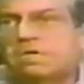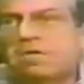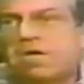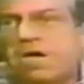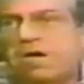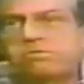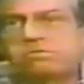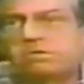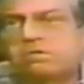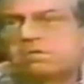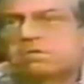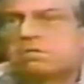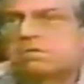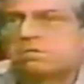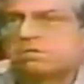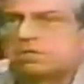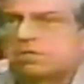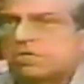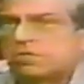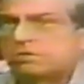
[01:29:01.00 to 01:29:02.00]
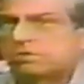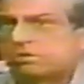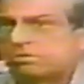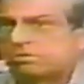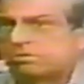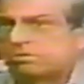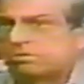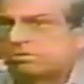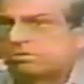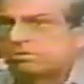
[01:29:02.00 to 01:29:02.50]
after the chlorination of
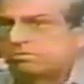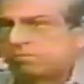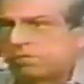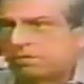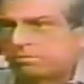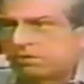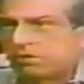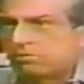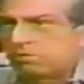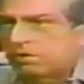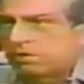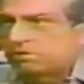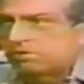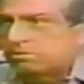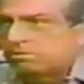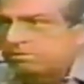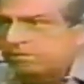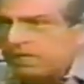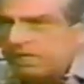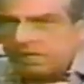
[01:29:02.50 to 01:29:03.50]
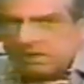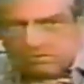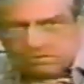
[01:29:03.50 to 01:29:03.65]
the public water supplies, the